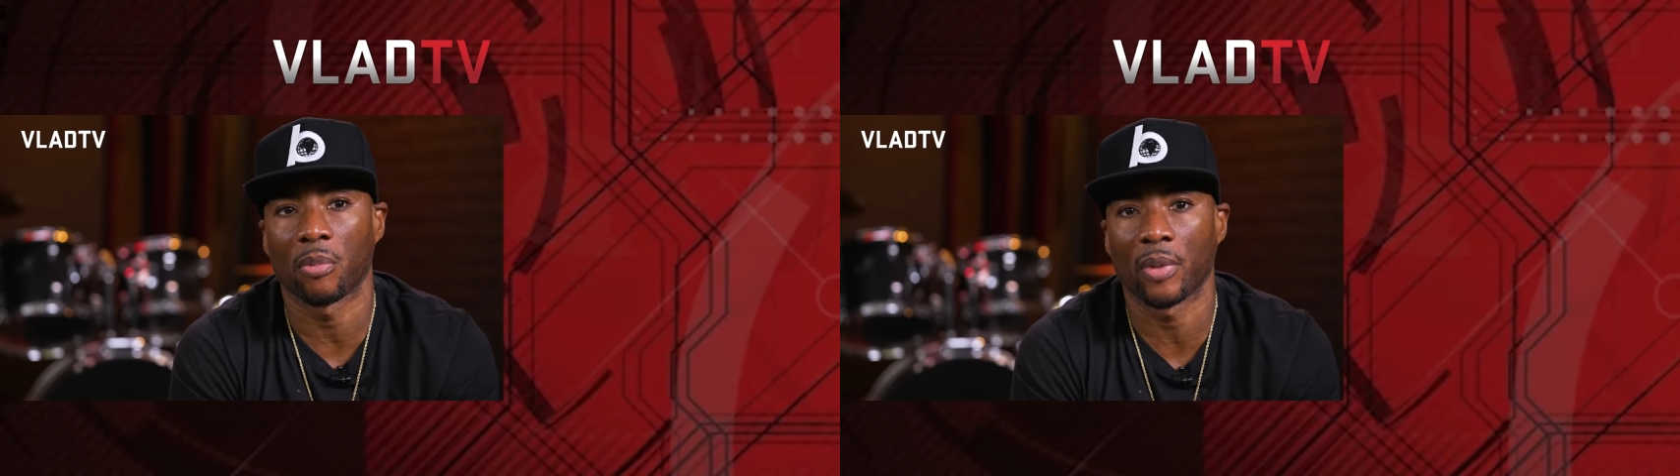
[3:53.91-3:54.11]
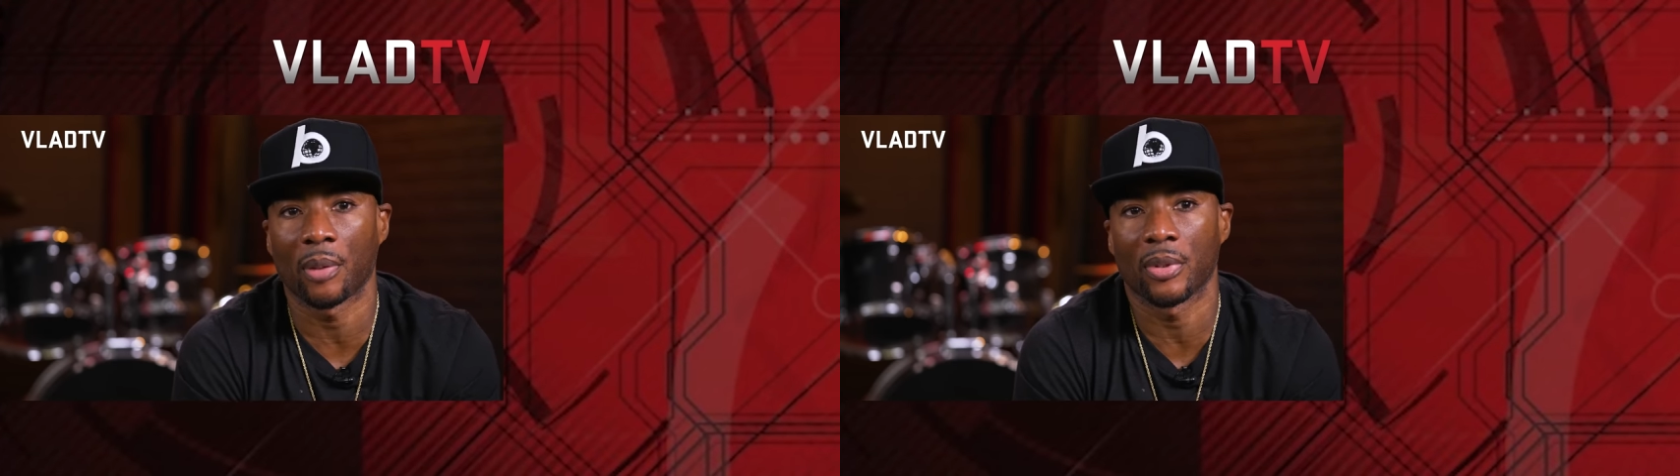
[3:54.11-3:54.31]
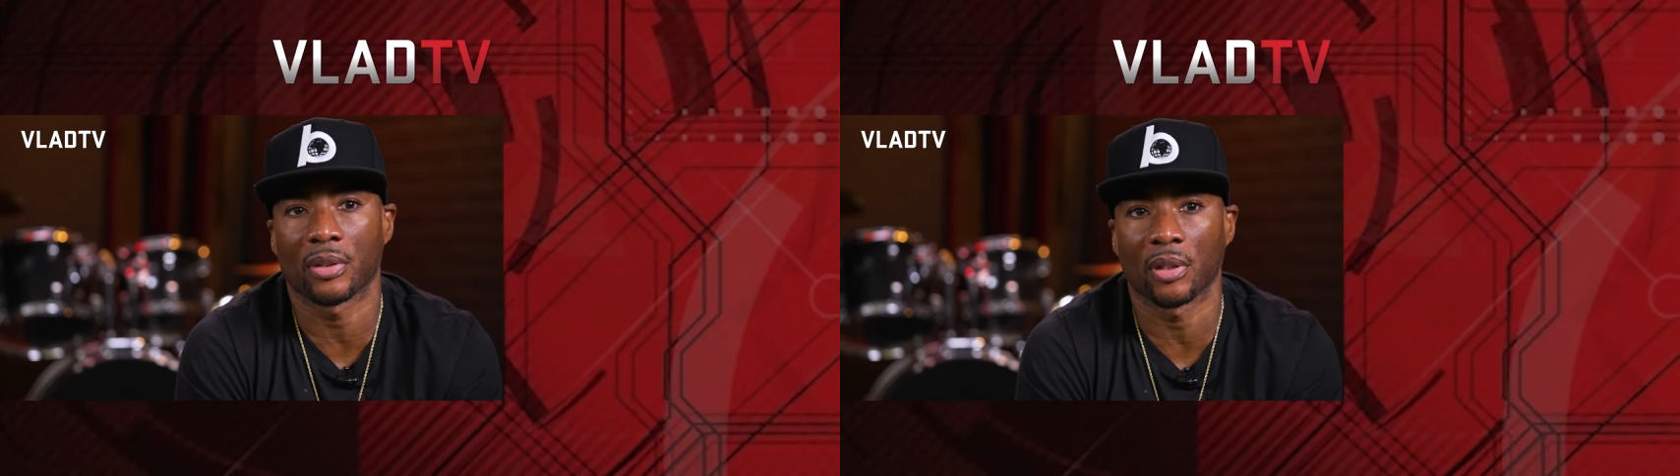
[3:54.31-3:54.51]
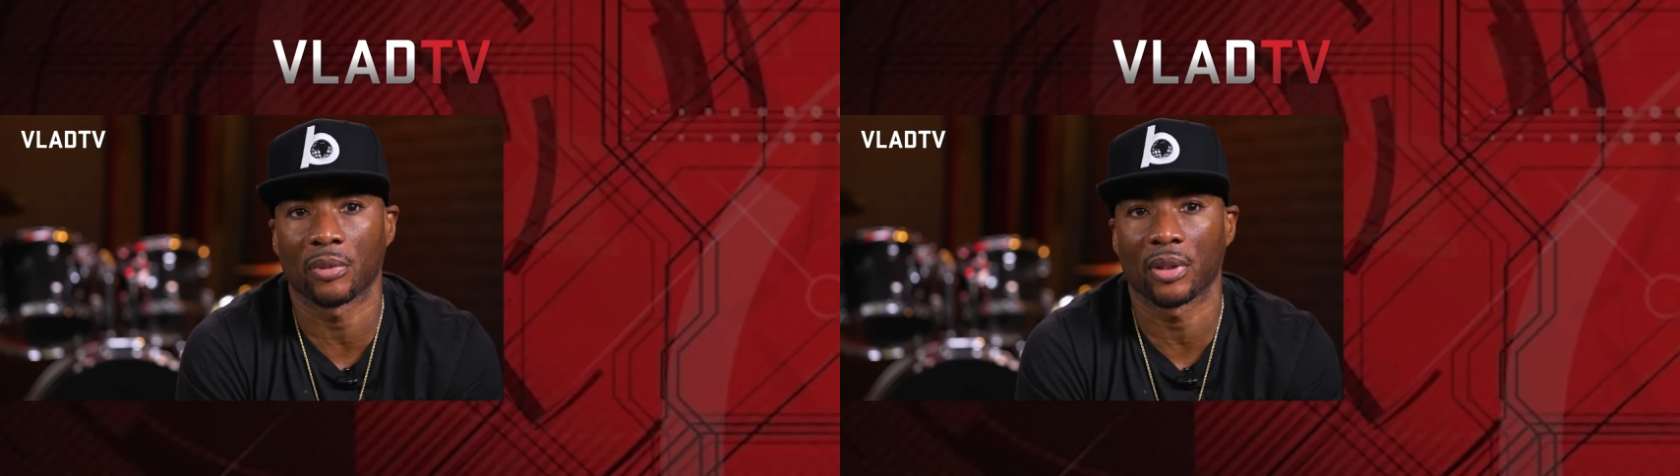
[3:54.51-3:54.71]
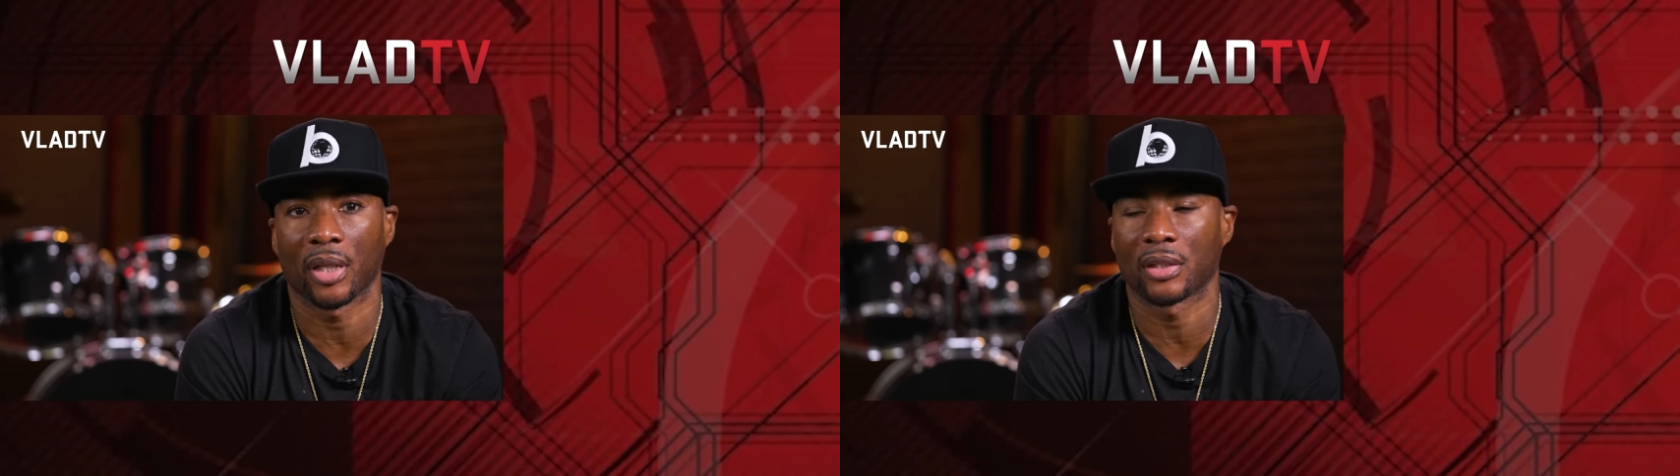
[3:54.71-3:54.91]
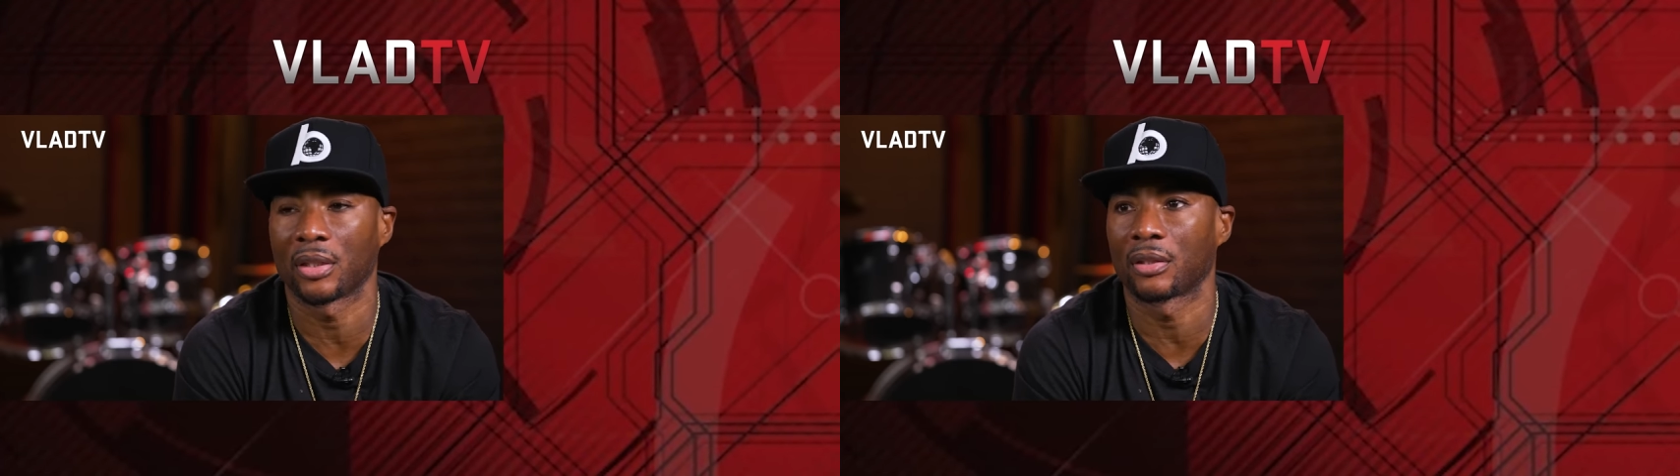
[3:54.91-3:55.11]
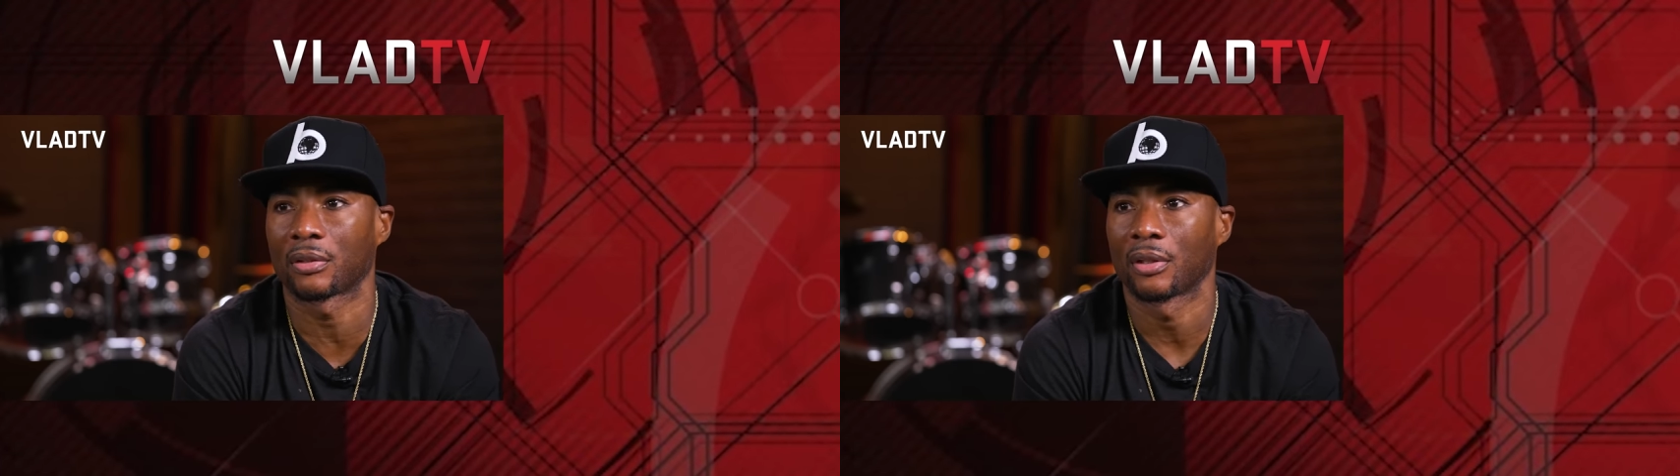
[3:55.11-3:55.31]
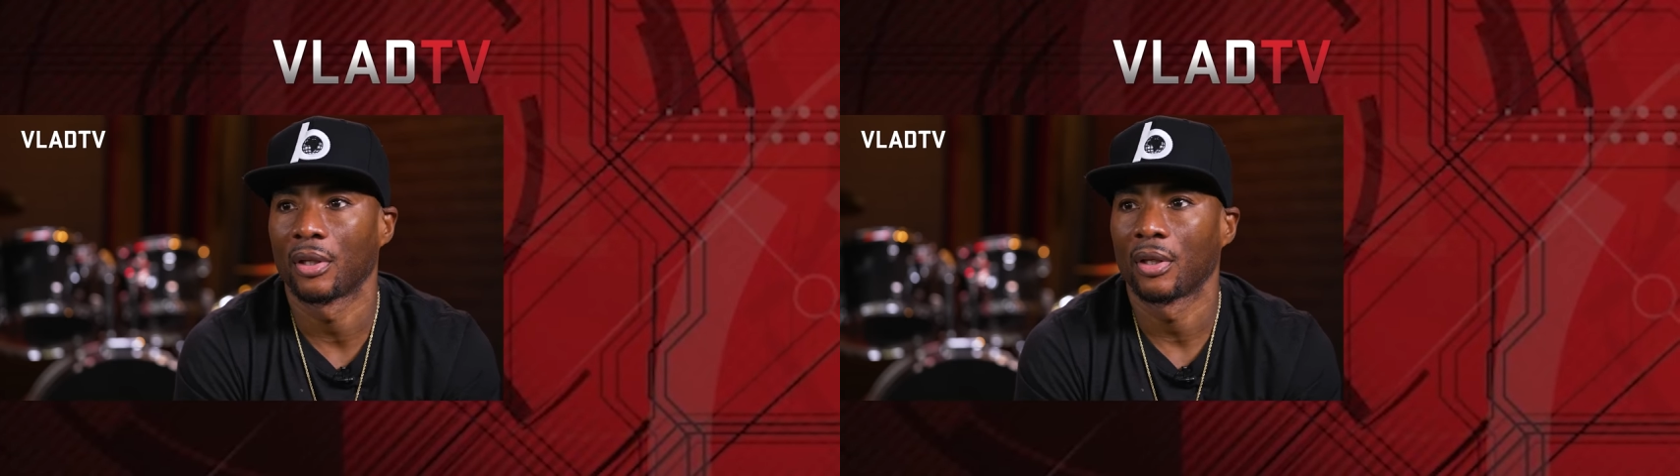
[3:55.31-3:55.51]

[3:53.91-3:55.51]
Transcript: but maybe it's something that she just